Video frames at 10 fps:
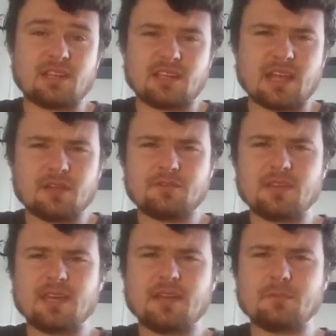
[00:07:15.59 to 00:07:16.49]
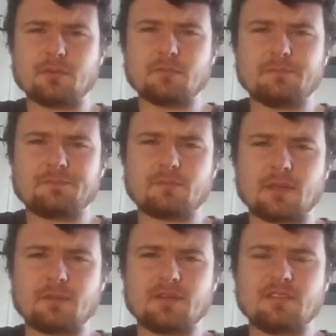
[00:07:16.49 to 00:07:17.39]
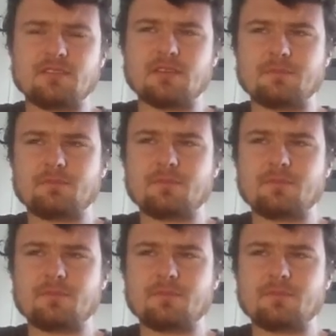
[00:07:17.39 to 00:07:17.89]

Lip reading: eating healthy again. But maybe I need to